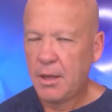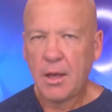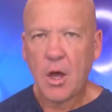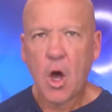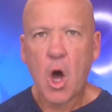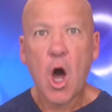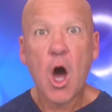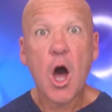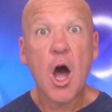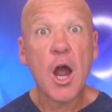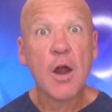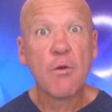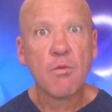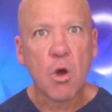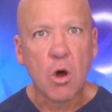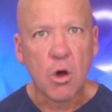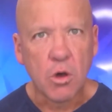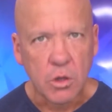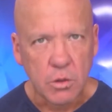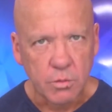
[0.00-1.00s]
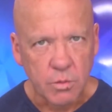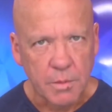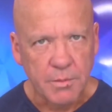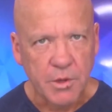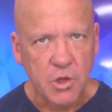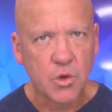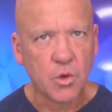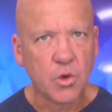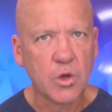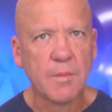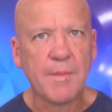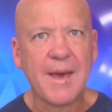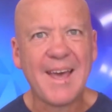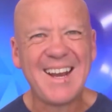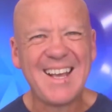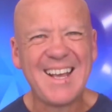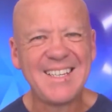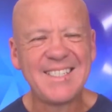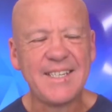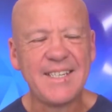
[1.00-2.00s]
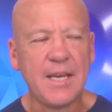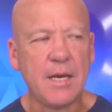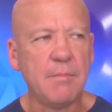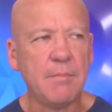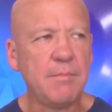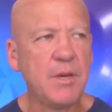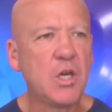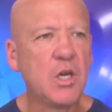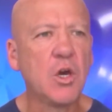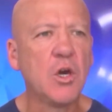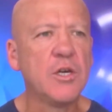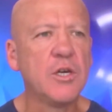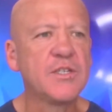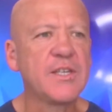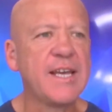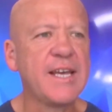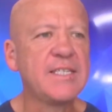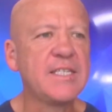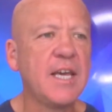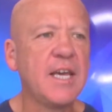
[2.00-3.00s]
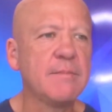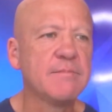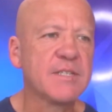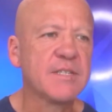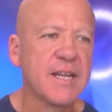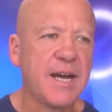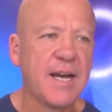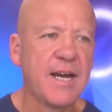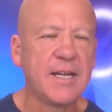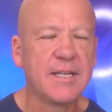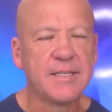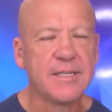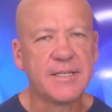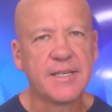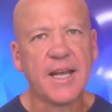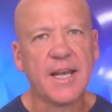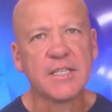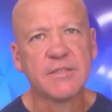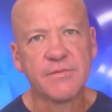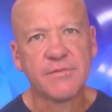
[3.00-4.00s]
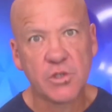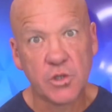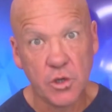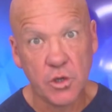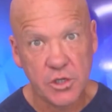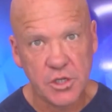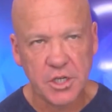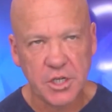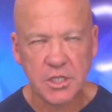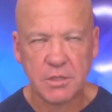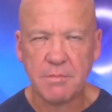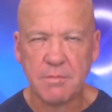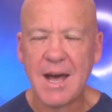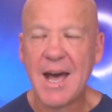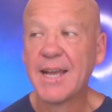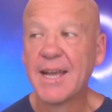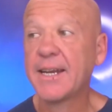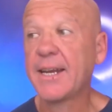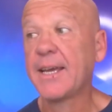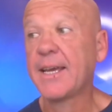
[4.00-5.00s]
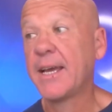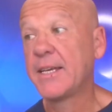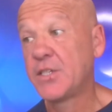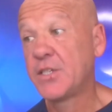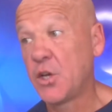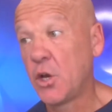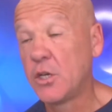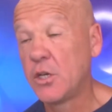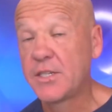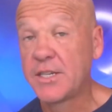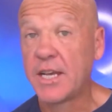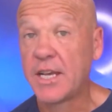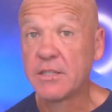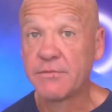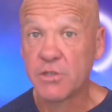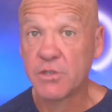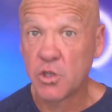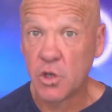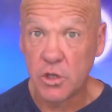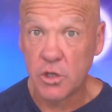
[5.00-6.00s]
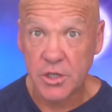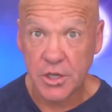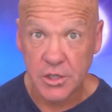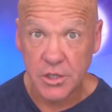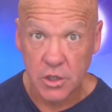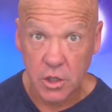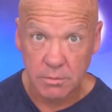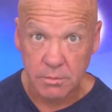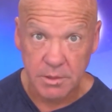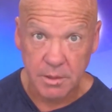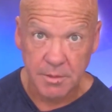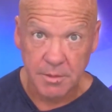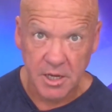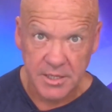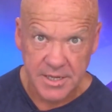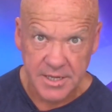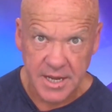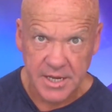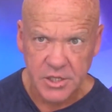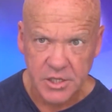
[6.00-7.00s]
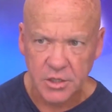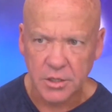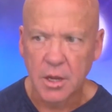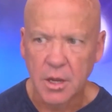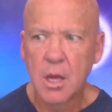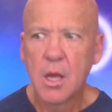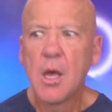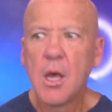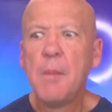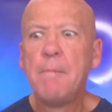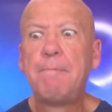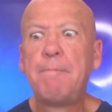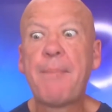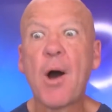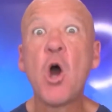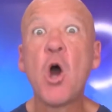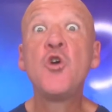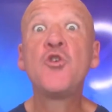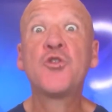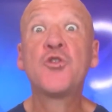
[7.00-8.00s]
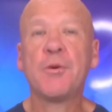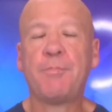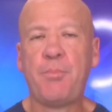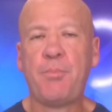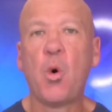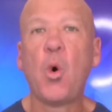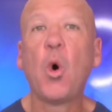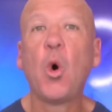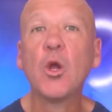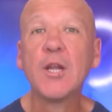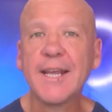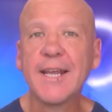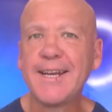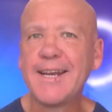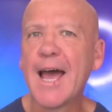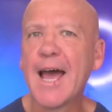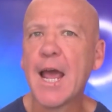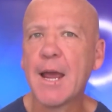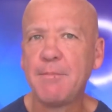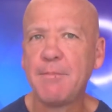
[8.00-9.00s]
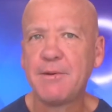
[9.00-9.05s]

eye roll when we talk about SEM, because SEM stands for search engine marketing, SEO stands for search engine optimization. Both the poorly named